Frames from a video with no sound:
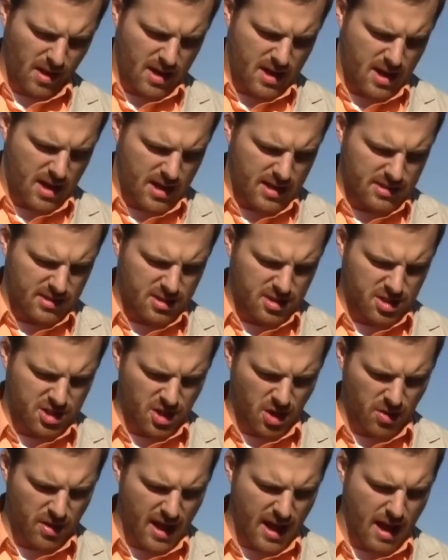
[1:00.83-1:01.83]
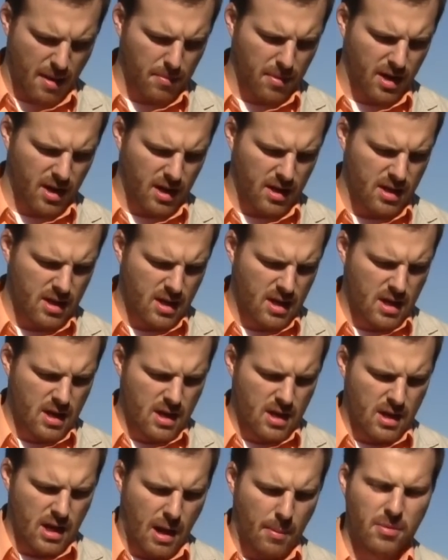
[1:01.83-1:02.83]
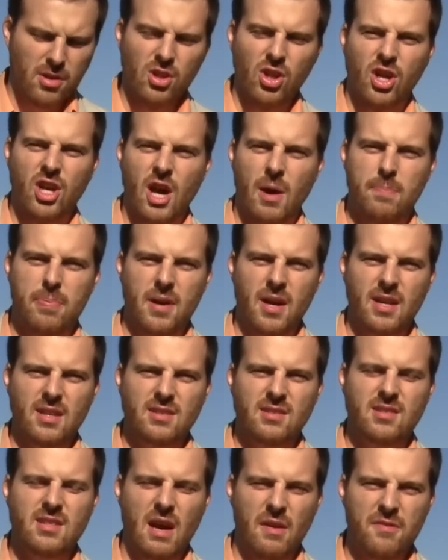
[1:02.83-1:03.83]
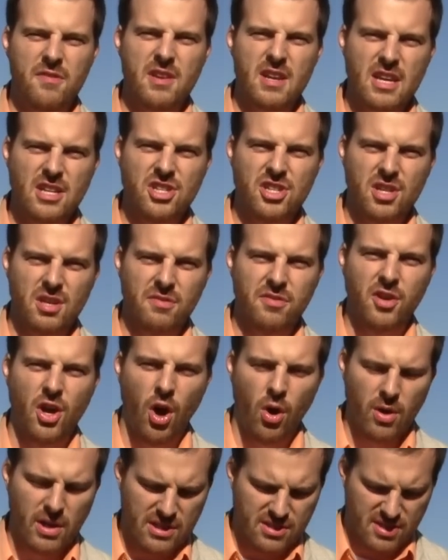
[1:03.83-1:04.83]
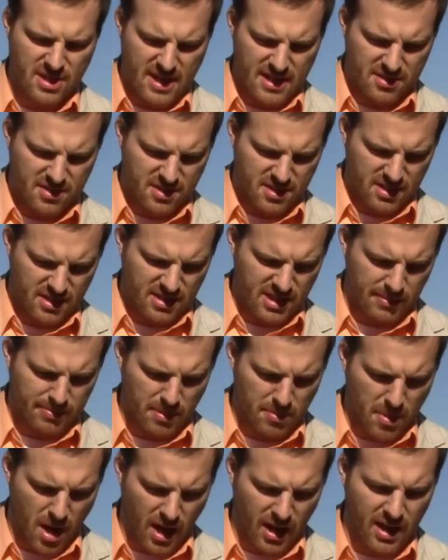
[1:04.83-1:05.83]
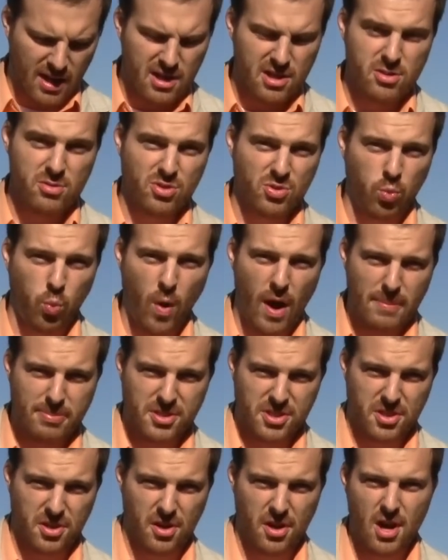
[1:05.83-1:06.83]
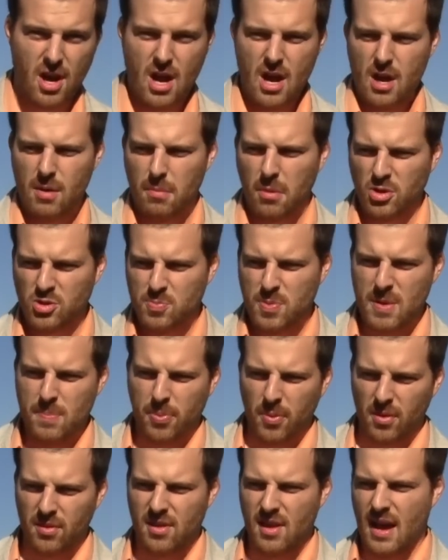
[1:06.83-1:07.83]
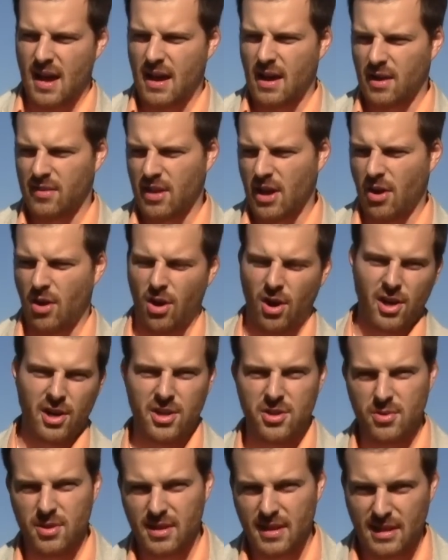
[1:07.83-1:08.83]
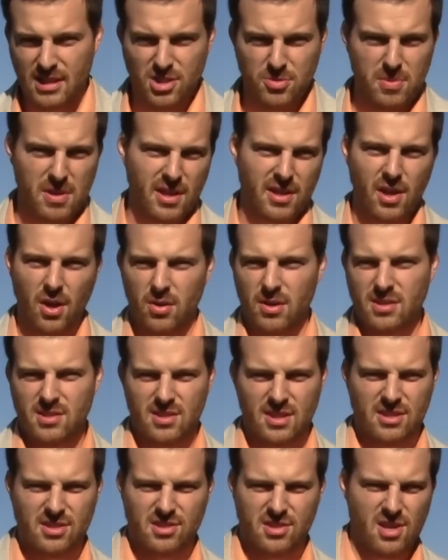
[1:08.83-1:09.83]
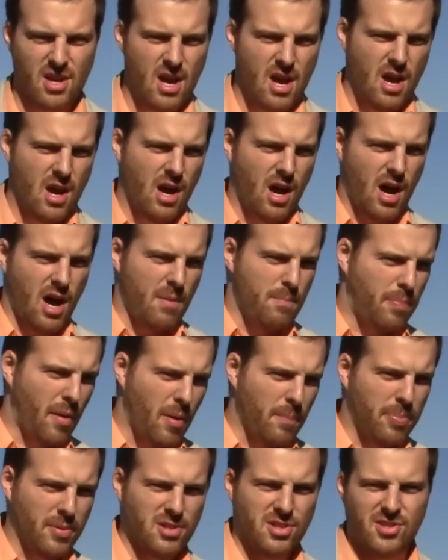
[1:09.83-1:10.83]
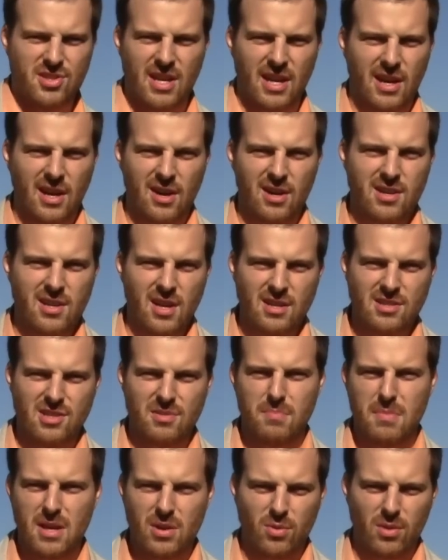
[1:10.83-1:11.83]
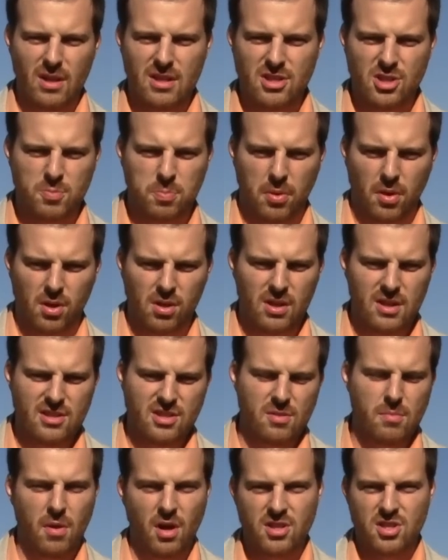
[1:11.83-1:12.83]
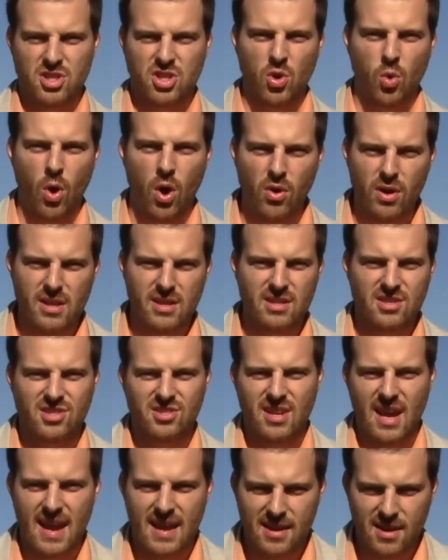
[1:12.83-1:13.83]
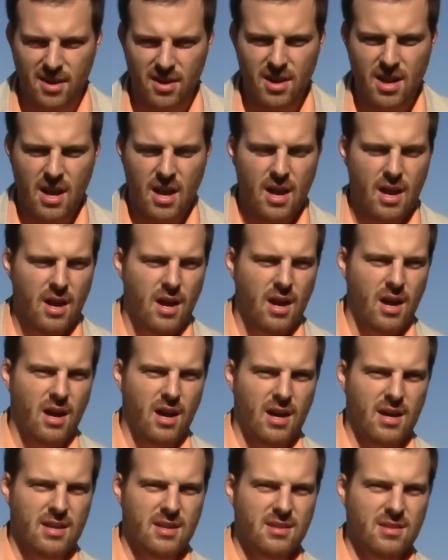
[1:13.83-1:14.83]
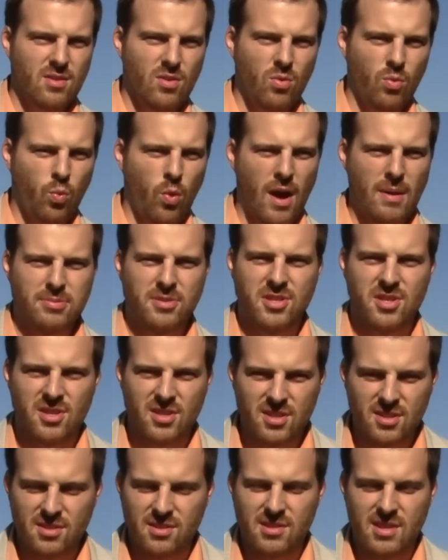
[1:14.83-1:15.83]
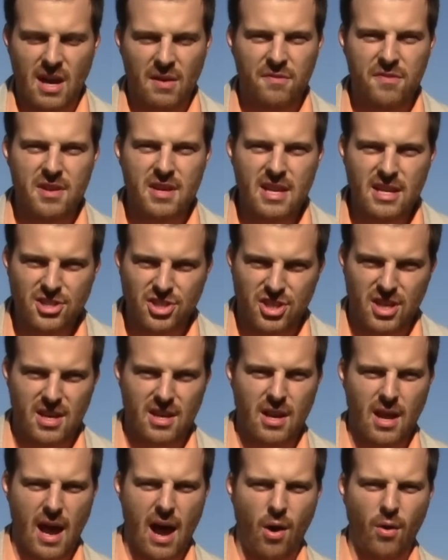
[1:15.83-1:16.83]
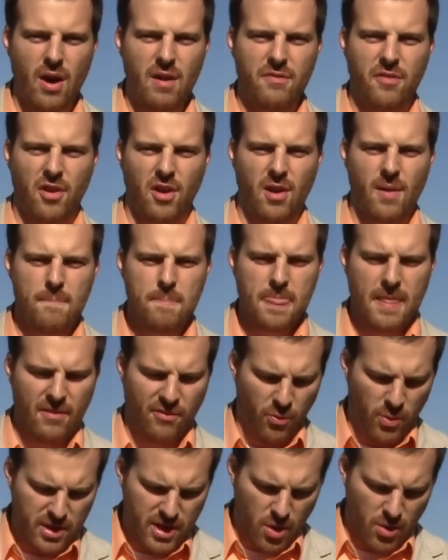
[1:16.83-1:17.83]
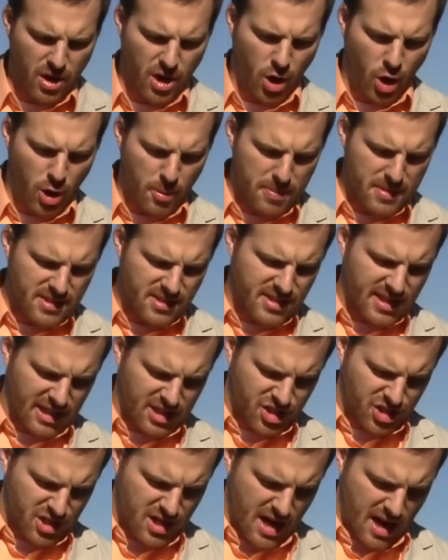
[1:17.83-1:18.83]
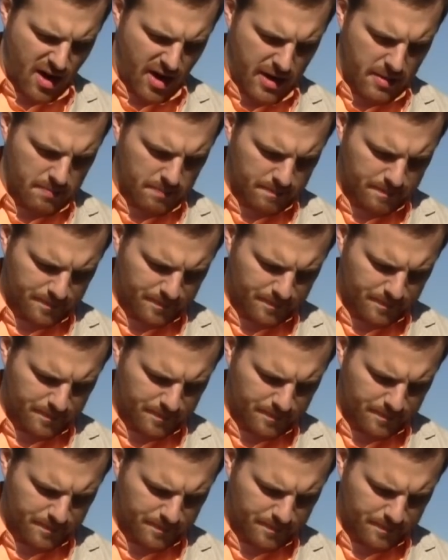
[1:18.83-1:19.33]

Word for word: uh, and to show that, I'm gonna I'm gonna look up a definition of coexist. Except I'm not gonna use Webster. Most people that that argue against me at coexist uh, bumper sticker doesn't mean religious pluralism are just quoting the standard uh, Webster definition. However, if we go to Urban Dictionary,